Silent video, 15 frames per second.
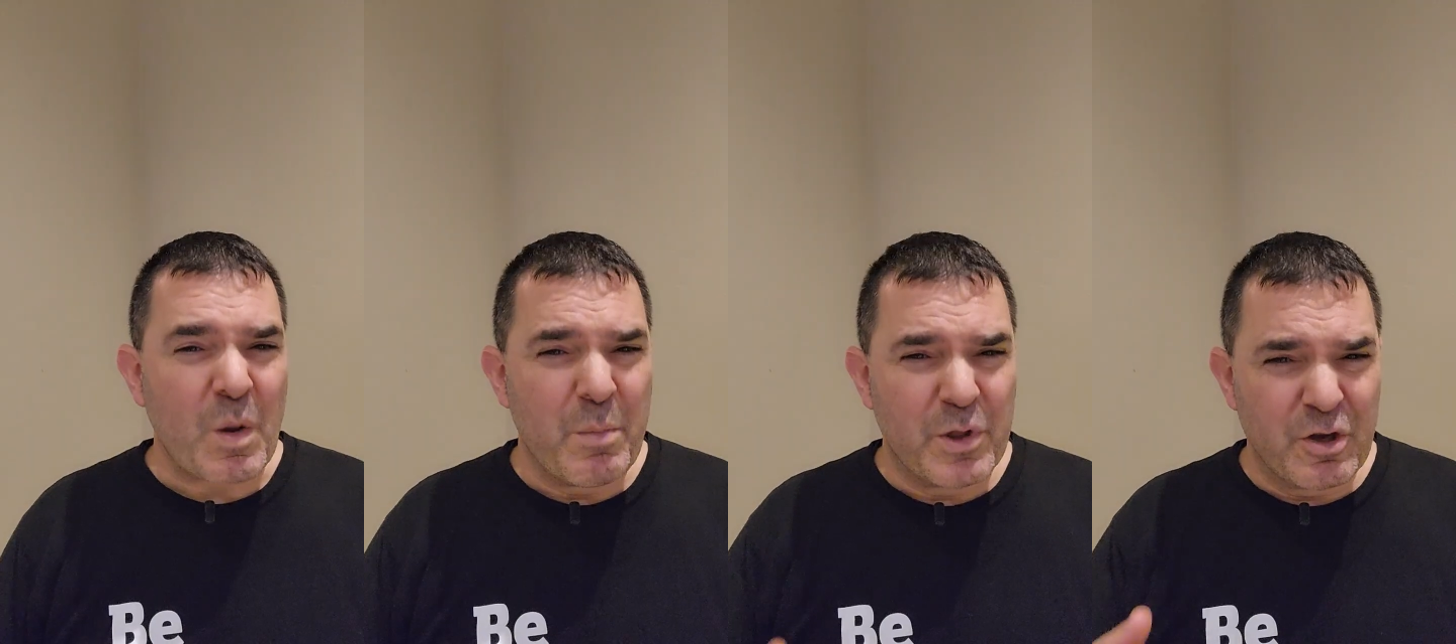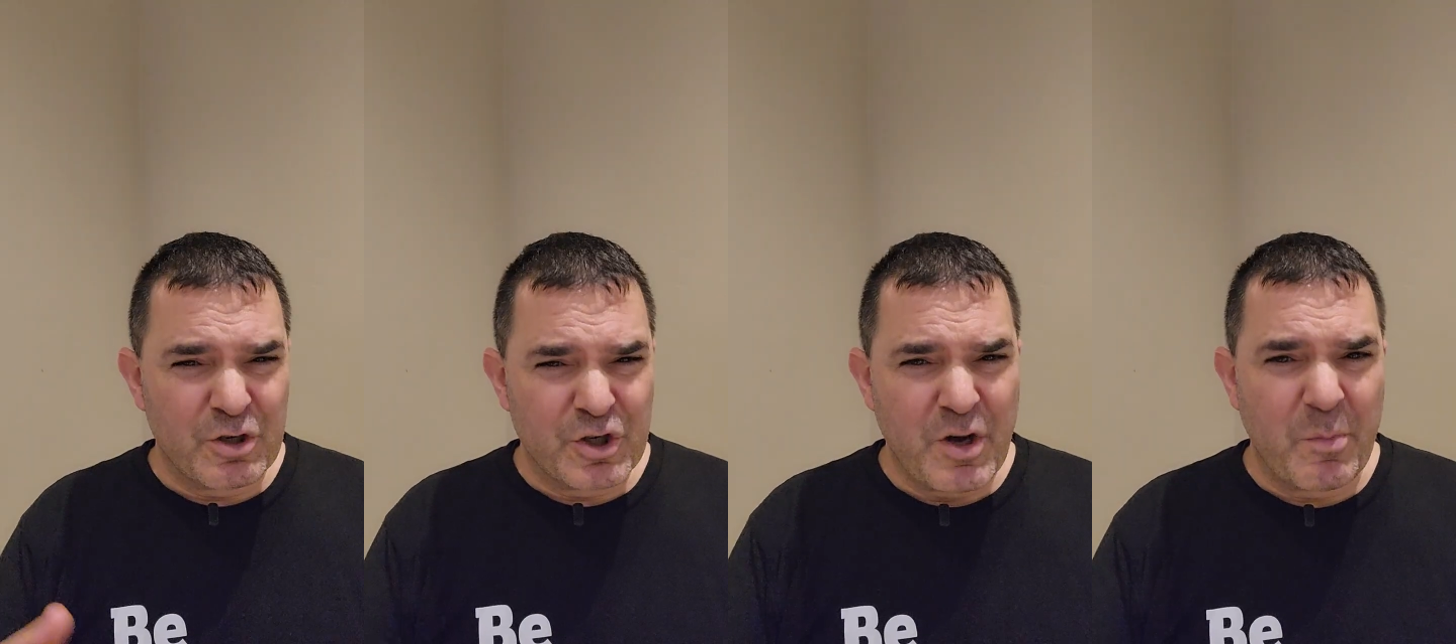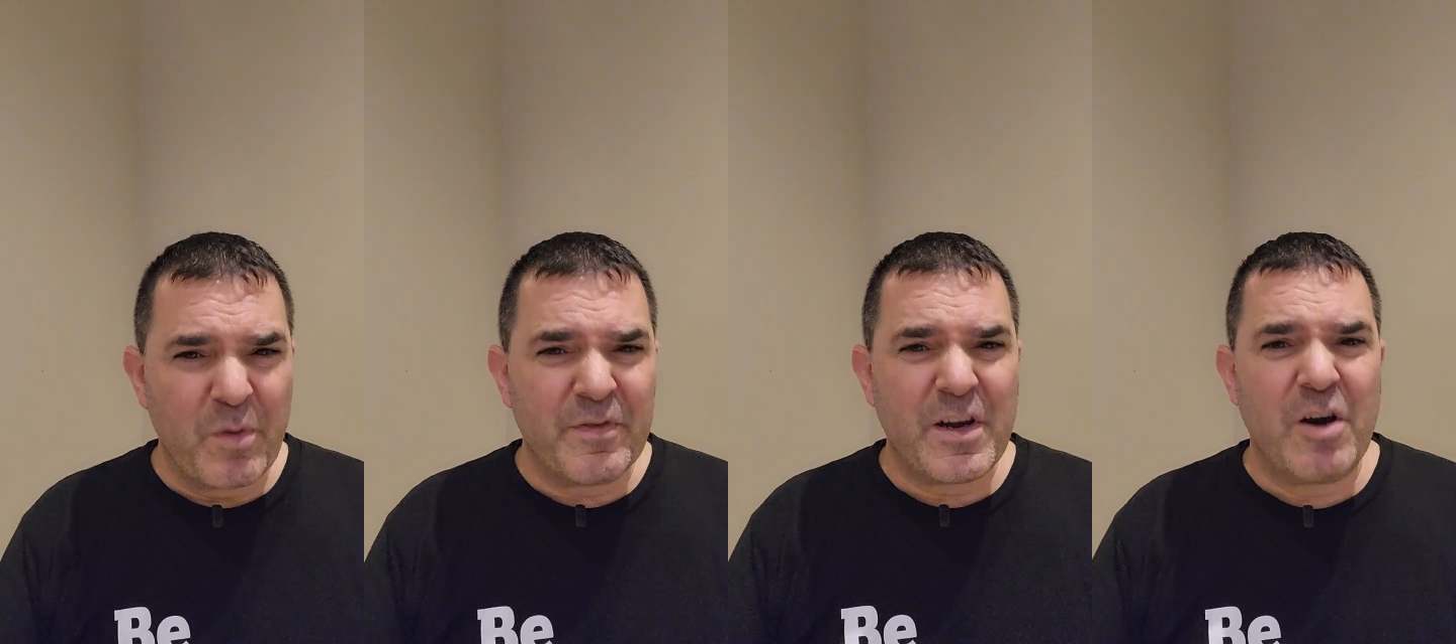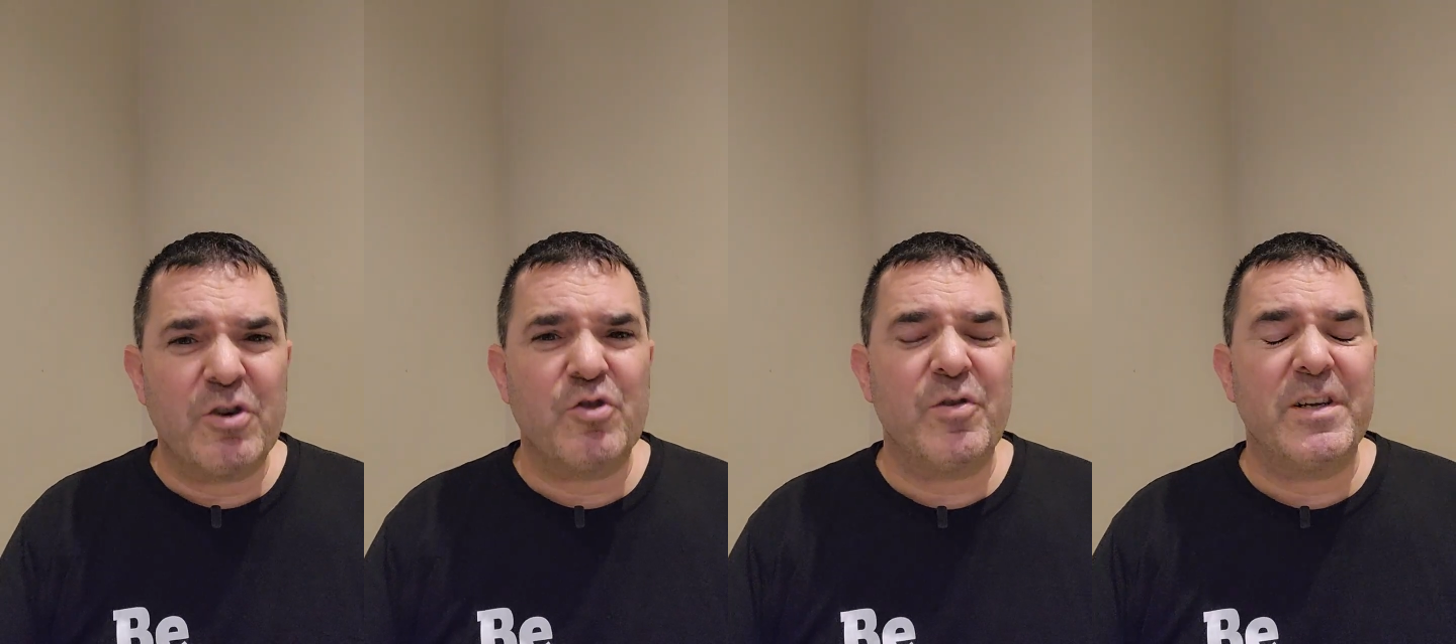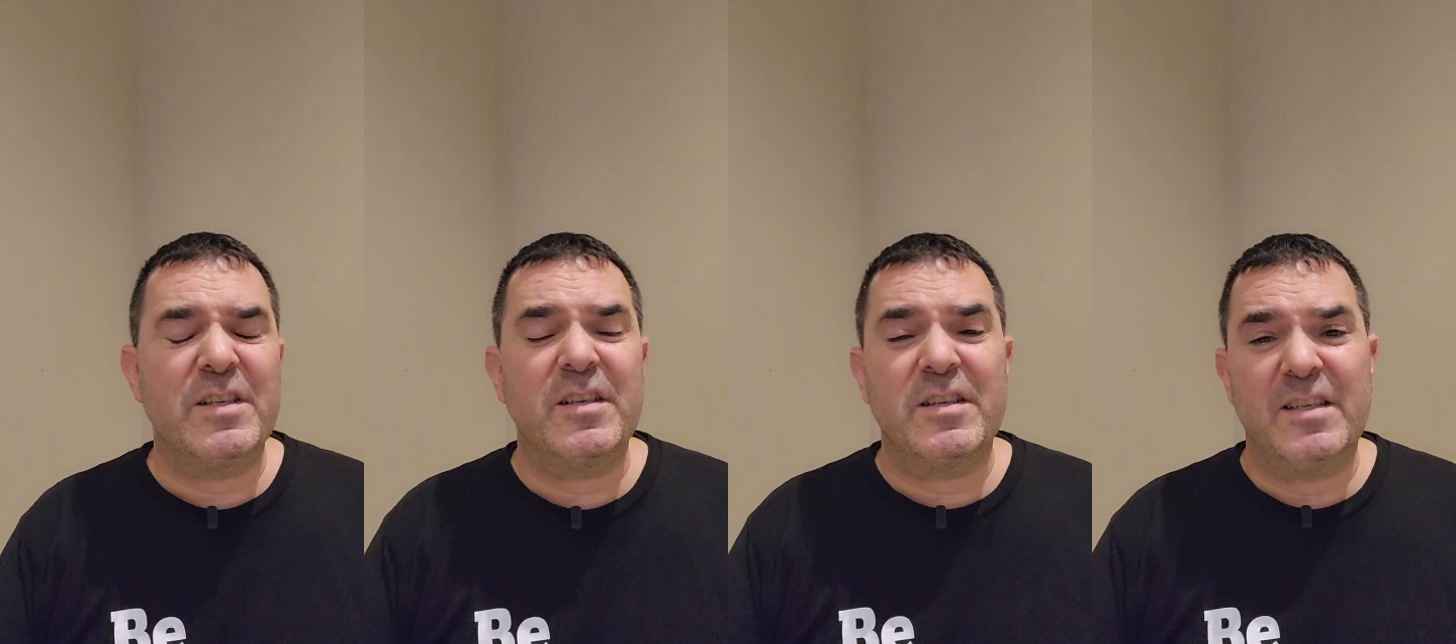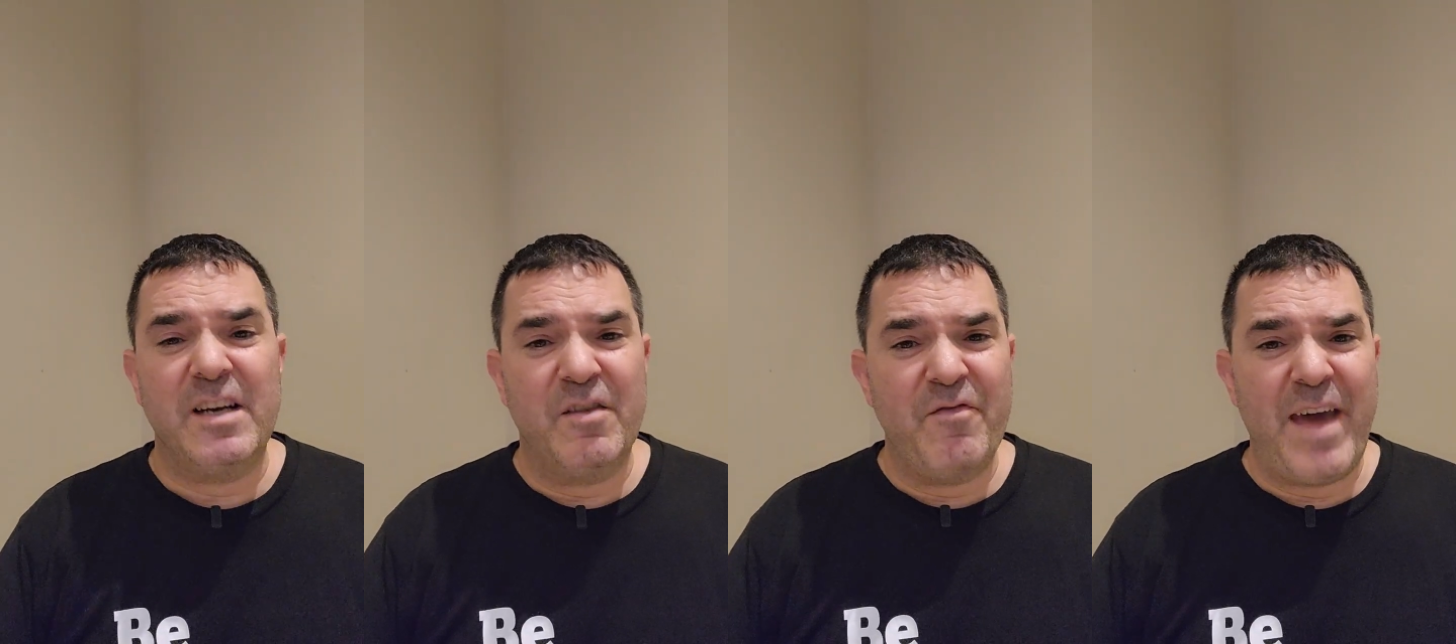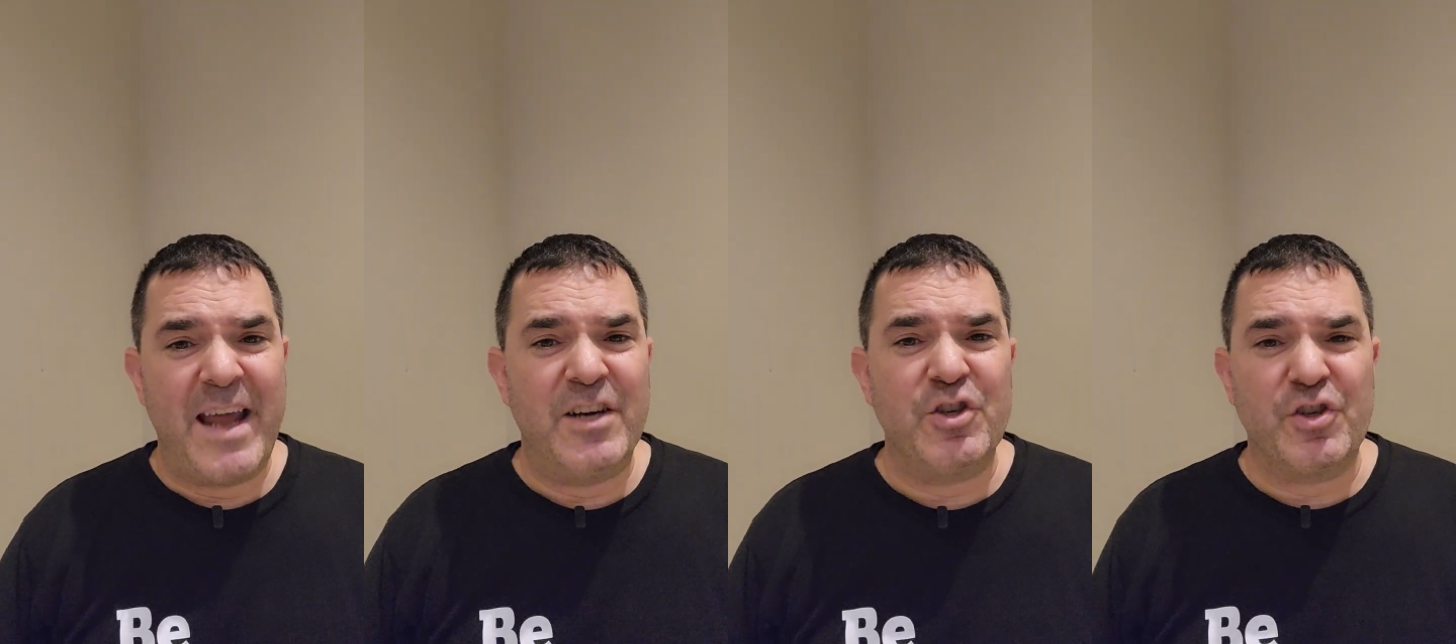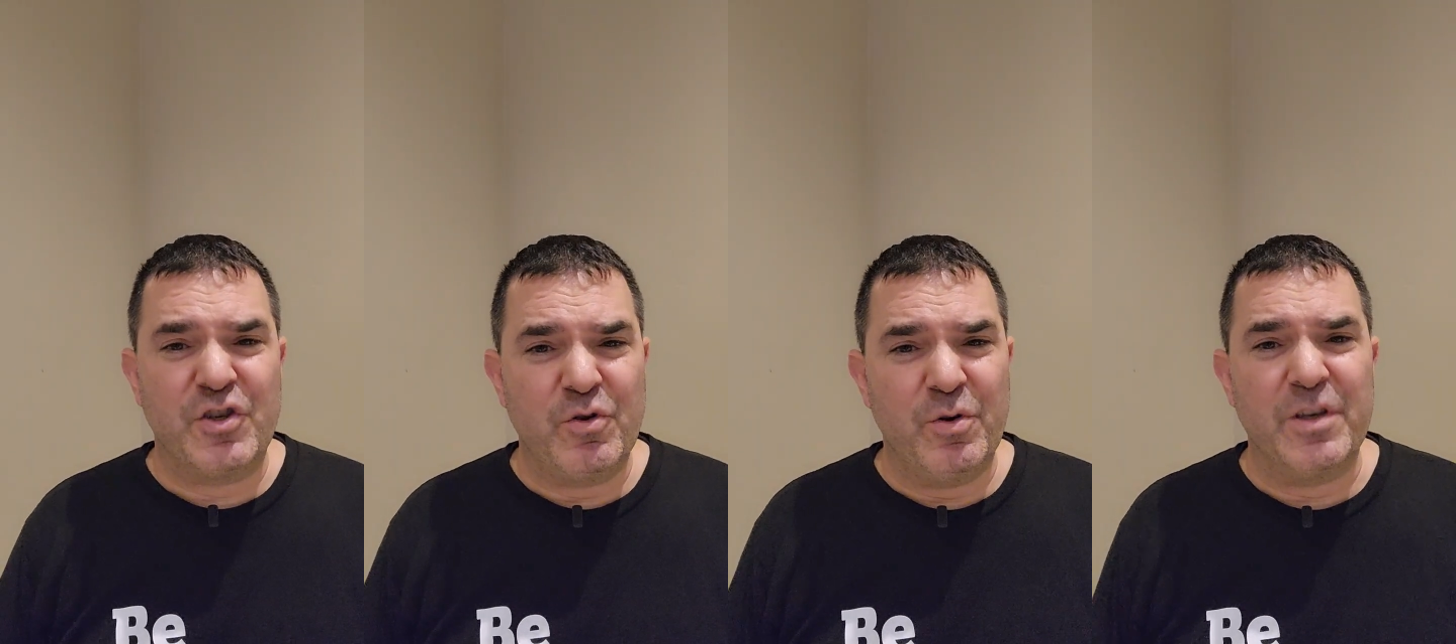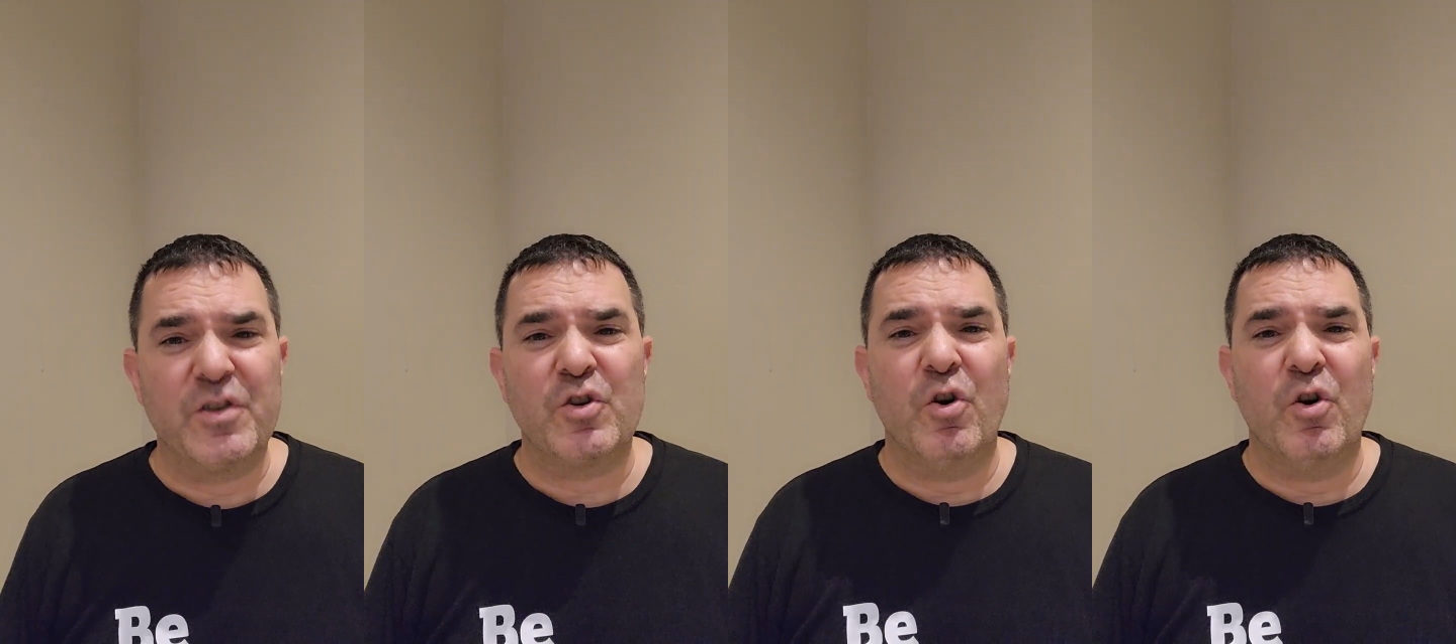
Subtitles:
But there's a number of characteristics and advantages to it.